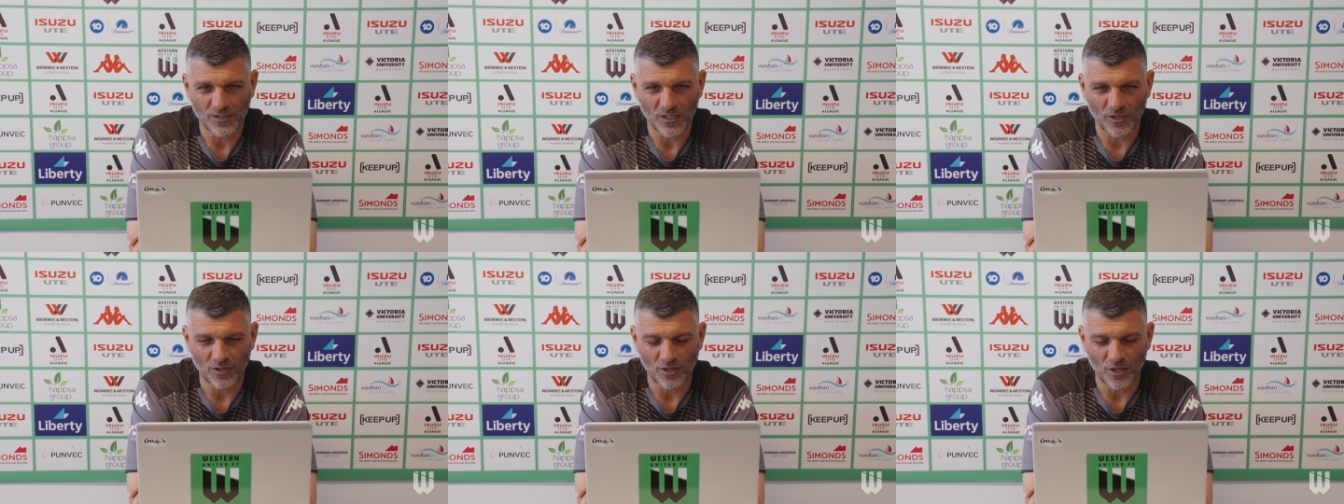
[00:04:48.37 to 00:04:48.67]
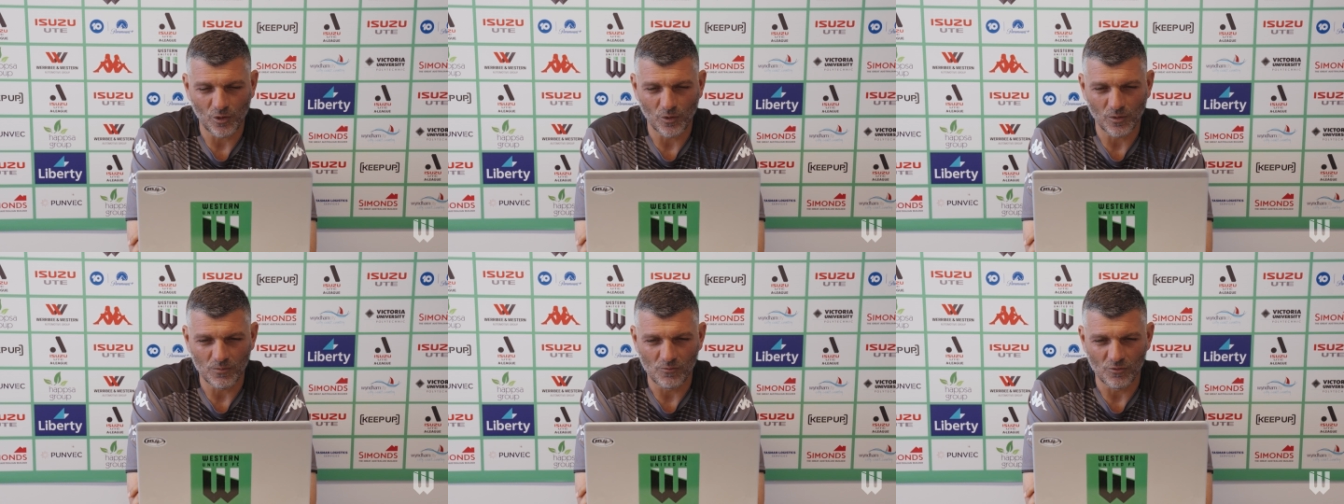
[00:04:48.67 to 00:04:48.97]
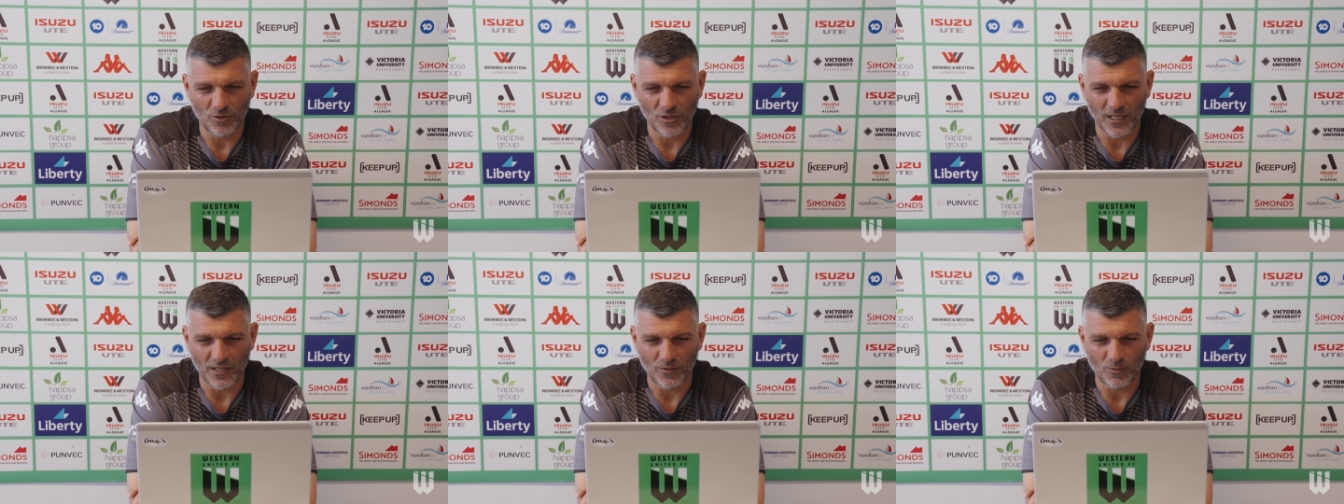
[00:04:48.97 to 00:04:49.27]
so I know him
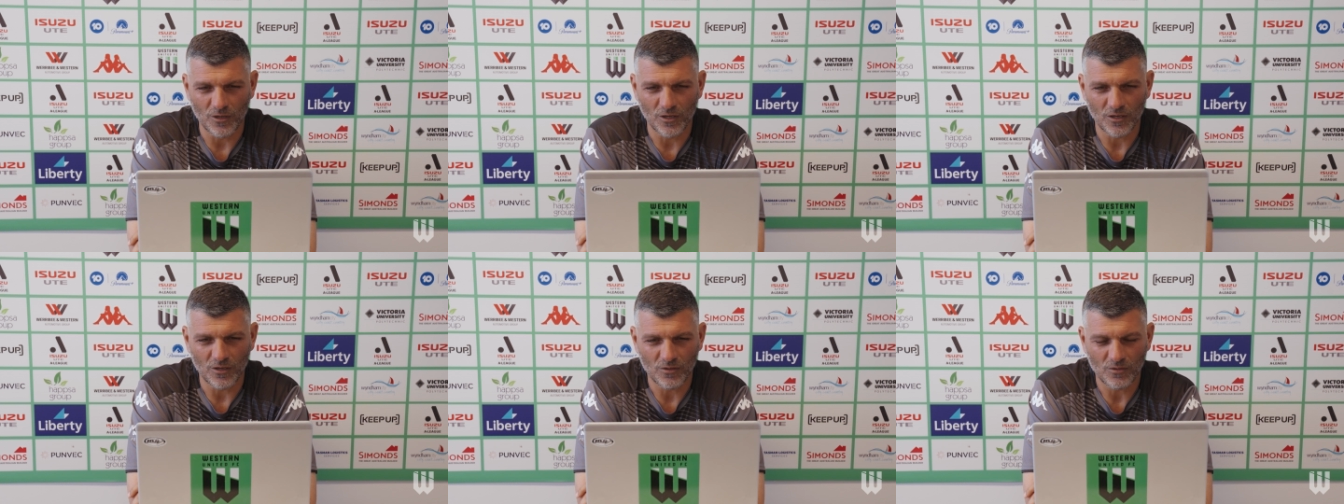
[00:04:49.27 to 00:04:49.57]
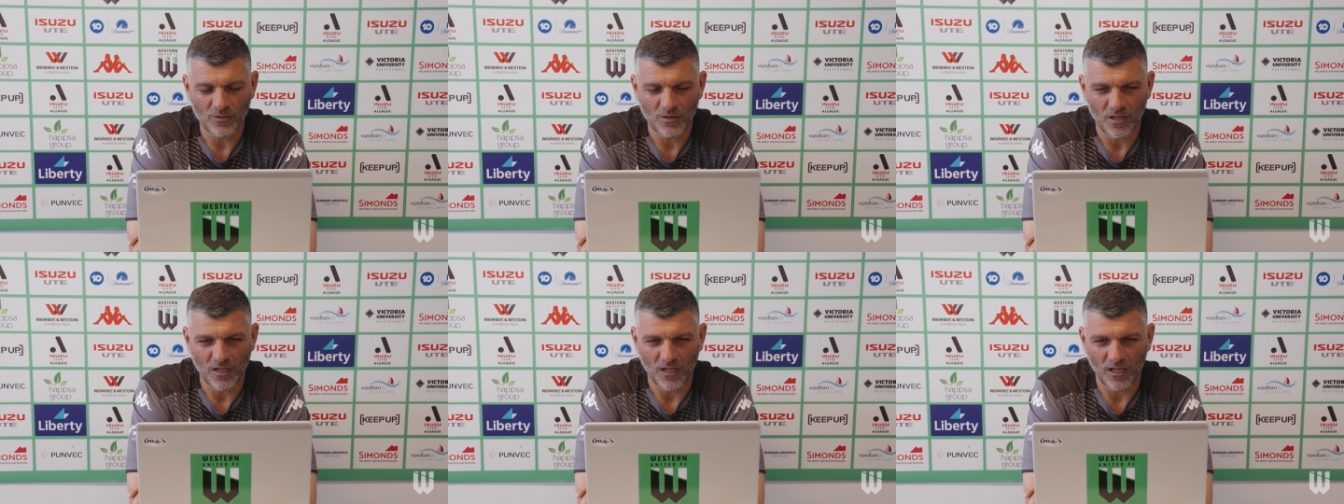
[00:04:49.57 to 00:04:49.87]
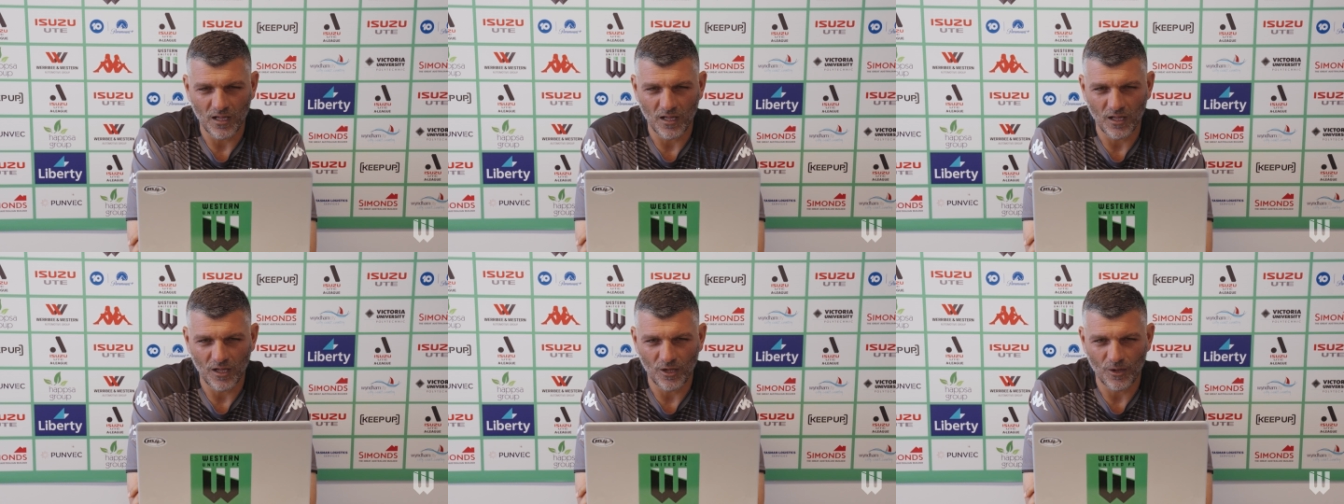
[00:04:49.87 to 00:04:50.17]
really well
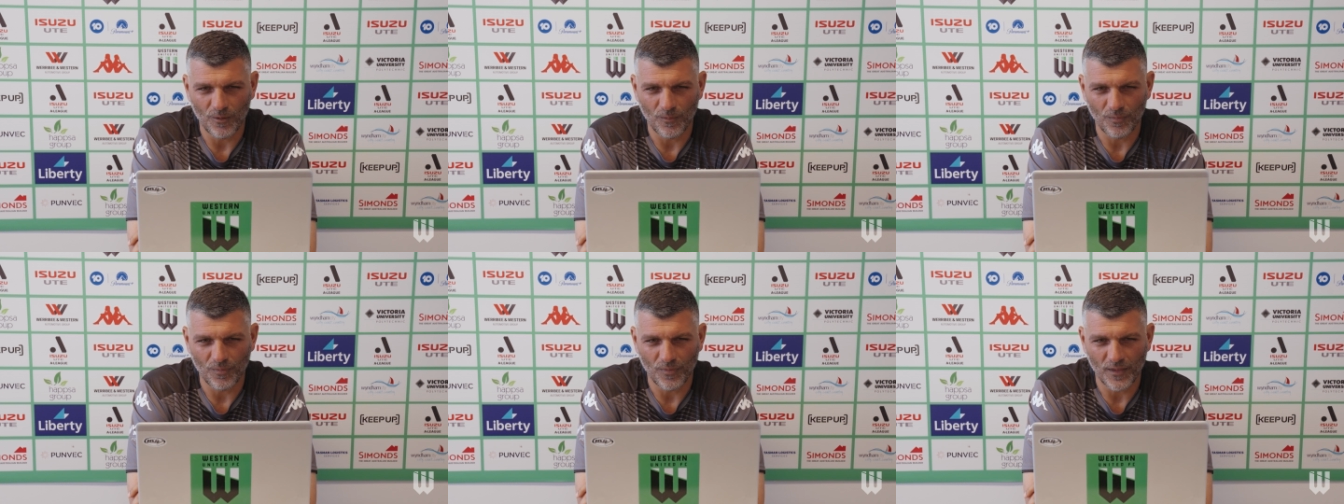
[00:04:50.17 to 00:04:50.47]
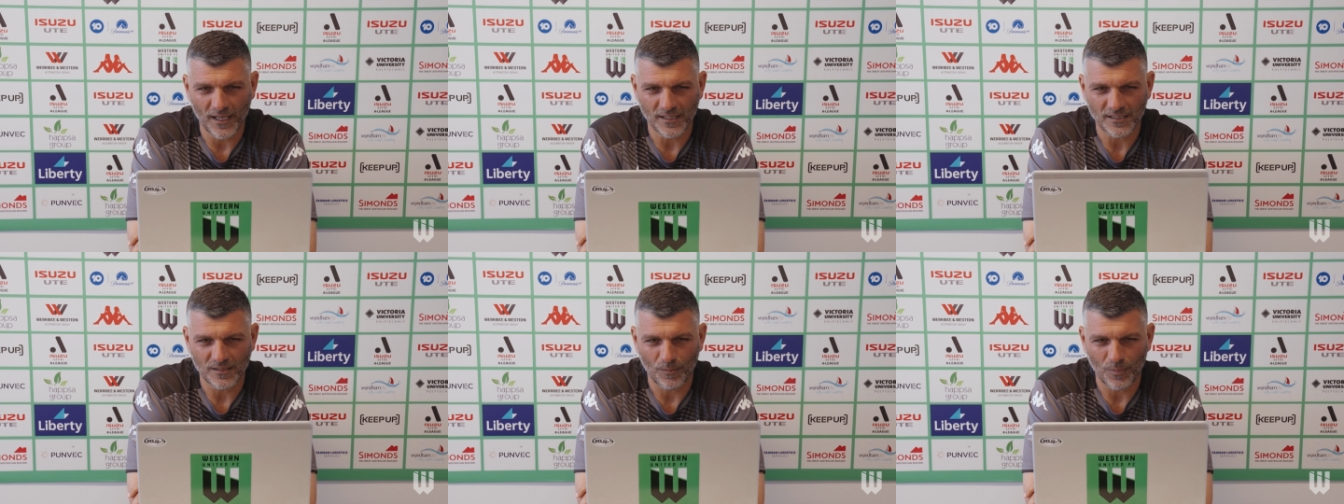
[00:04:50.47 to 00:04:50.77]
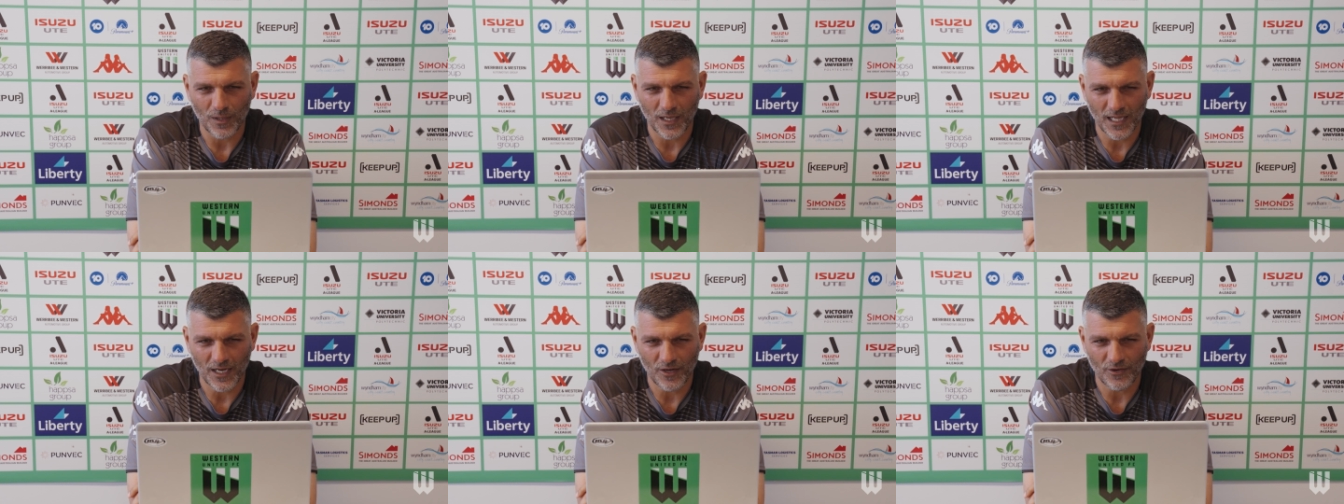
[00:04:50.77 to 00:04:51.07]
as a
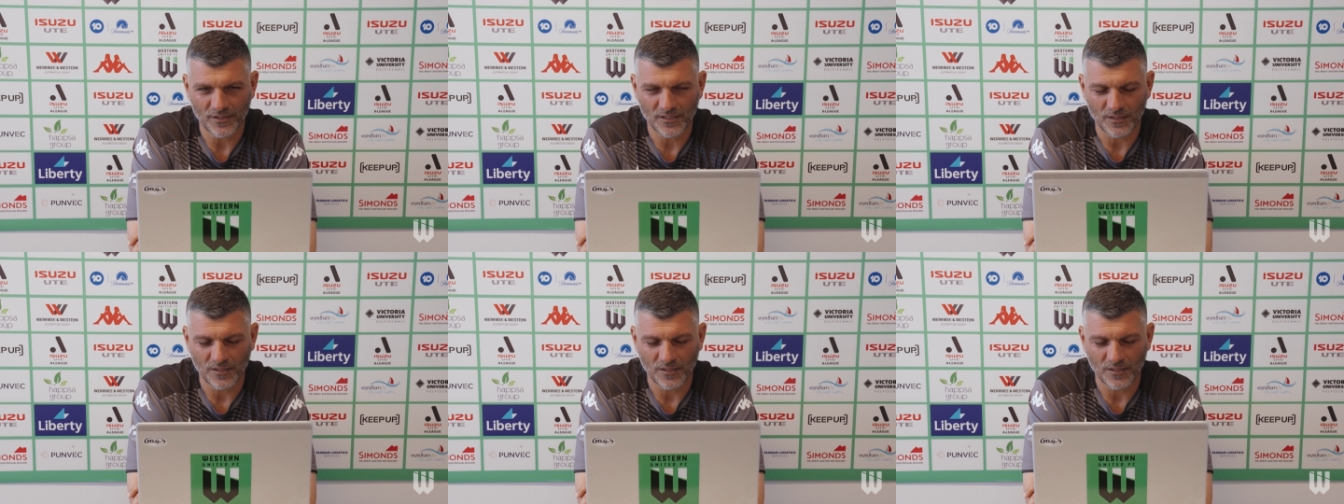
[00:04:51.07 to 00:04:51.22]
player,